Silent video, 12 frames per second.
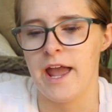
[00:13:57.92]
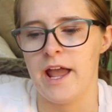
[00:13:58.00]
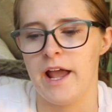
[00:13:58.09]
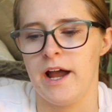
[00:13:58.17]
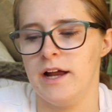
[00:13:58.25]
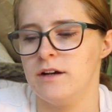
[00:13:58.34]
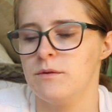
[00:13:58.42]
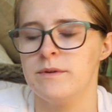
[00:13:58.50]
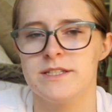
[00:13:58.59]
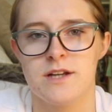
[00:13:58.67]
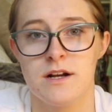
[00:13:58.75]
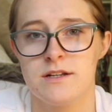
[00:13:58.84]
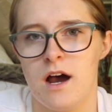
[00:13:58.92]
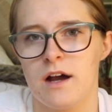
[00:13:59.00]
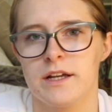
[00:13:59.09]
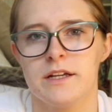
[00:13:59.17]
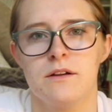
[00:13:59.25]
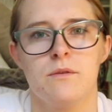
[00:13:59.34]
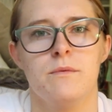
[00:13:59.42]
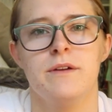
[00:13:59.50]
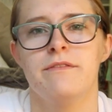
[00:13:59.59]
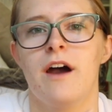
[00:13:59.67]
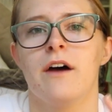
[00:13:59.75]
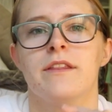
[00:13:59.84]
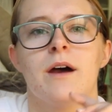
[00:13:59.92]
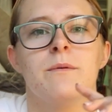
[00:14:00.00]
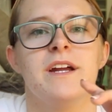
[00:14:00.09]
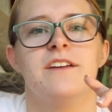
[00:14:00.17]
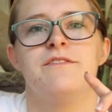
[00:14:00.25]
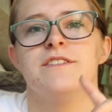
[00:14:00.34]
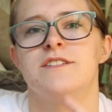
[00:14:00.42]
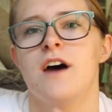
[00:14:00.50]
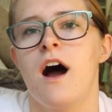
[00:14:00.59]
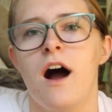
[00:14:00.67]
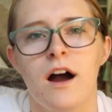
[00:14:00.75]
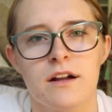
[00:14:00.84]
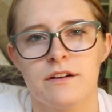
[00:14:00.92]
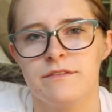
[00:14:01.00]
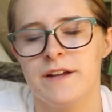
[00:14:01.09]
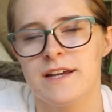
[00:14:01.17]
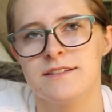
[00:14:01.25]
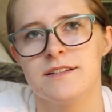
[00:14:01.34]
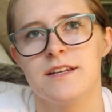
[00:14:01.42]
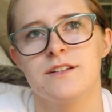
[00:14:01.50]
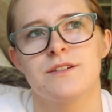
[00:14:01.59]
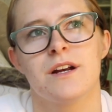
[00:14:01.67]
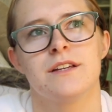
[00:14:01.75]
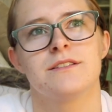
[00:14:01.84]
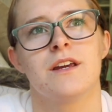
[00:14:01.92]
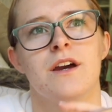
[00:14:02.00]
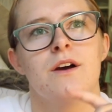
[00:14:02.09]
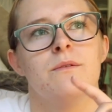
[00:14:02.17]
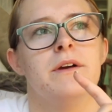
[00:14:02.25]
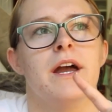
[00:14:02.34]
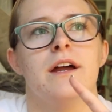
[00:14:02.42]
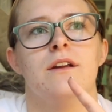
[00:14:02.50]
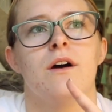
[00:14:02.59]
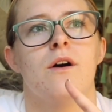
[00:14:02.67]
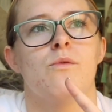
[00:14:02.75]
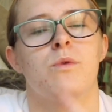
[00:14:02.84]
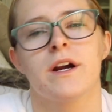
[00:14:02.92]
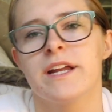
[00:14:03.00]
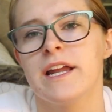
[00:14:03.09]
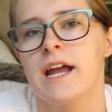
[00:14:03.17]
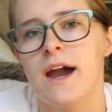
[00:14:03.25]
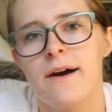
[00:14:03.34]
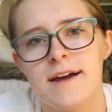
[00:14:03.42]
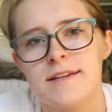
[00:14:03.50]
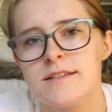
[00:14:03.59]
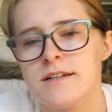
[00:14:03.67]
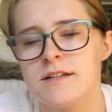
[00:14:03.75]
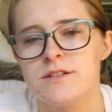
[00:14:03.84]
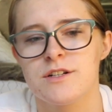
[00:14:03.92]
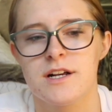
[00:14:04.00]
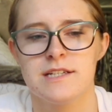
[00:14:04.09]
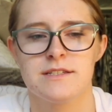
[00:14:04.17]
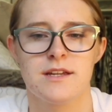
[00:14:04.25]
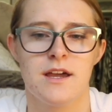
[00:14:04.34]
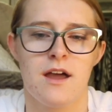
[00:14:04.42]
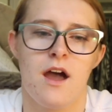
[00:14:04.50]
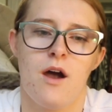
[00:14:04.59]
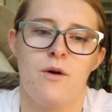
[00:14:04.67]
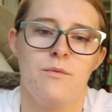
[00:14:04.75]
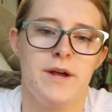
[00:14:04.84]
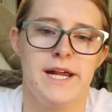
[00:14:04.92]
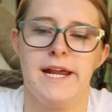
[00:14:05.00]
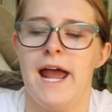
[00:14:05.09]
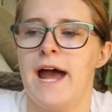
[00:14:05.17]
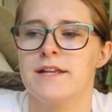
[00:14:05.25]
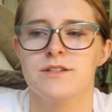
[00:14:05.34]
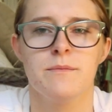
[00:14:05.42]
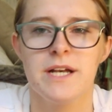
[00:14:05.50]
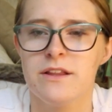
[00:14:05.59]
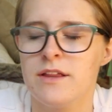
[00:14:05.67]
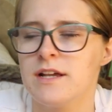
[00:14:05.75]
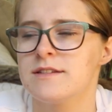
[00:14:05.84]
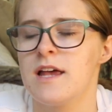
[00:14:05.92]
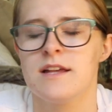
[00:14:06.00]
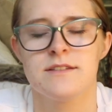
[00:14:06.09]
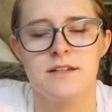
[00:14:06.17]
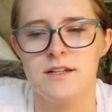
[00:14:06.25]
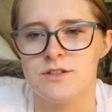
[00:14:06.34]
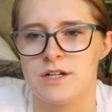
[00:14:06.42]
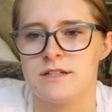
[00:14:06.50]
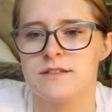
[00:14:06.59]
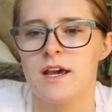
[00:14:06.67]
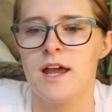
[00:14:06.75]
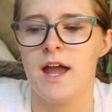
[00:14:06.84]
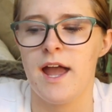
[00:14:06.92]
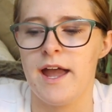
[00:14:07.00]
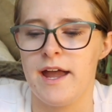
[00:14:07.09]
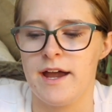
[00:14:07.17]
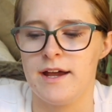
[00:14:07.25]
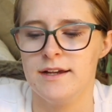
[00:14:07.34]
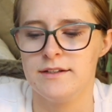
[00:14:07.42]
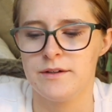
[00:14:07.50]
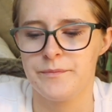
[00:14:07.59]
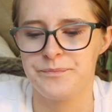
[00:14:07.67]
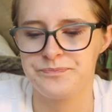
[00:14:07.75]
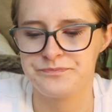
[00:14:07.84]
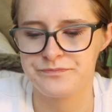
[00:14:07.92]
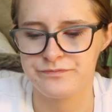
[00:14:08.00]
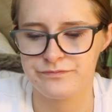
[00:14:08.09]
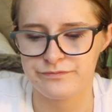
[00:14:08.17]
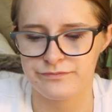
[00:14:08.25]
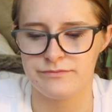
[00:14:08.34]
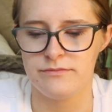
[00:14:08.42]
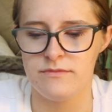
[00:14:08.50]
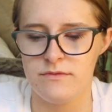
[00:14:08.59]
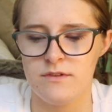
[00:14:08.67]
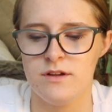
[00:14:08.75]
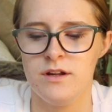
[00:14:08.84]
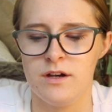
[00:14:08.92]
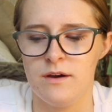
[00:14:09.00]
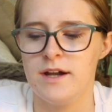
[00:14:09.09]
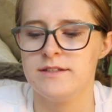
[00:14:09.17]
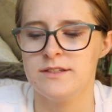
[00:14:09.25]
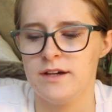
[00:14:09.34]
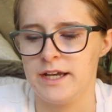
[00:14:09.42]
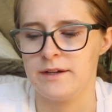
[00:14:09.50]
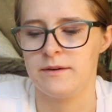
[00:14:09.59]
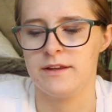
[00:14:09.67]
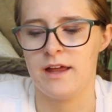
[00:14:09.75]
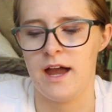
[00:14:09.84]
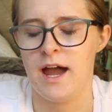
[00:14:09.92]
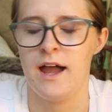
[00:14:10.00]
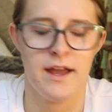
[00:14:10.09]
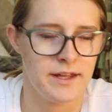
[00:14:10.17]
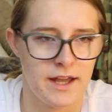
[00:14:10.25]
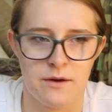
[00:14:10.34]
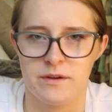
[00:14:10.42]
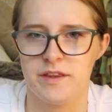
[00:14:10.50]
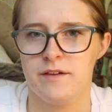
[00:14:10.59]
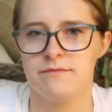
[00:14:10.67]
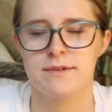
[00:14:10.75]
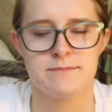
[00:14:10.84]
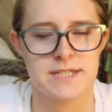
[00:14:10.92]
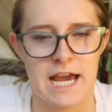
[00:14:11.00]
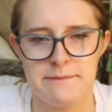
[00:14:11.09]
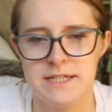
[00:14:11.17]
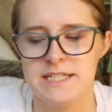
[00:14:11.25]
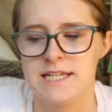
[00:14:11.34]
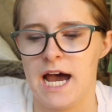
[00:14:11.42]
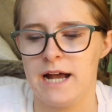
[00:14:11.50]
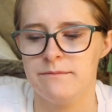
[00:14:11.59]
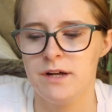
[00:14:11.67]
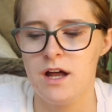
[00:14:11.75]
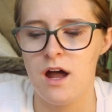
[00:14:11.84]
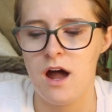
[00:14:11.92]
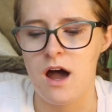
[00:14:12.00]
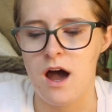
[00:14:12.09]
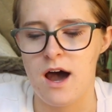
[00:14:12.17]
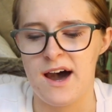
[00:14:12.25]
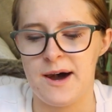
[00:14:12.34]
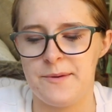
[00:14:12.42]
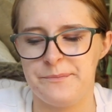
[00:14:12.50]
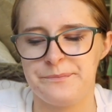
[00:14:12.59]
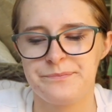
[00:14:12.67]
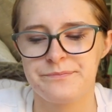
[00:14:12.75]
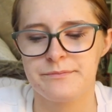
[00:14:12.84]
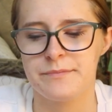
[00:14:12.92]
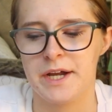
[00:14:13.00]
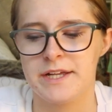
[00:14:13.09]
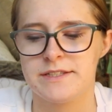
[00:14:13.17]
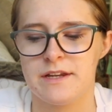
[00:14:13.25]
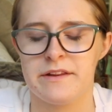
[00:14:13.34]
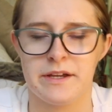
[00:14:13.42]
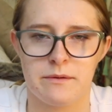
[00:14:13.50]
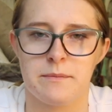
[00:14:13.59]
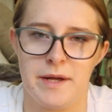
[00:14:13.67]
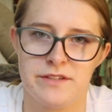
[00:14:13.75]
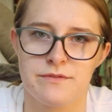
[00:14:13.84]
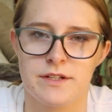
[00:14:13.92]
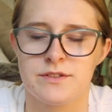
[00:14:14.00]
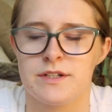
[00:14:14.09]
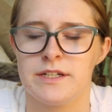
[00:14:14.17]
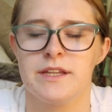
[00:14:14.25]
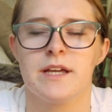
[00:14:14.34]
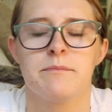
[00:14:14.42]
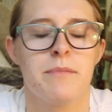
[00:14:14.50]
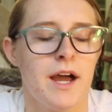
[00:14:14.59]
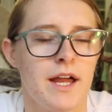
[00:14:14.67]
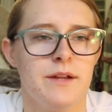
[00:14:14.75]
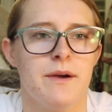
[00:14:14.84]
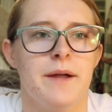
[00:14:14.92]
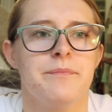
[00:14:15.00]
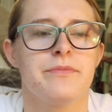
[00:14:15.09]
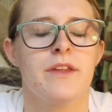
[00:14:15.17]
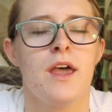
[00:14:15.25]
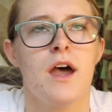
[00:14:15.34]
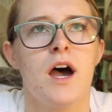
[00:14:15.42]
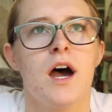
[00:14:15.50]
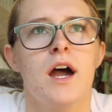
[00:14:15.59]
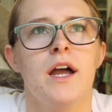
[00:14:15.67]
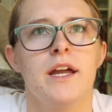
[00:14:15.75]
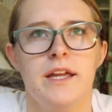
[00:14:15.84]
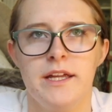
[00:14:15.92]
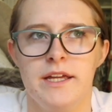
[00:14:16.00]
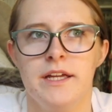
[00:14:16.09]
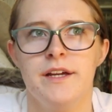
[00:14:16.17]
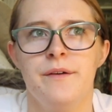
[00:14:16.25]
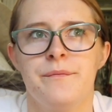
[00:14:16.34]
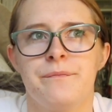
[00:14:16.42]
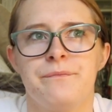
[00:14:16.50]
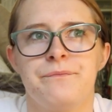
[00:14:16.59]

And we started talking. We found that we had photography as an interest. We had working as an interest. We had so many things as an interest. And, you know, I still hang out with him from time to time. But it's not like we're best friends or anything. But anyway, he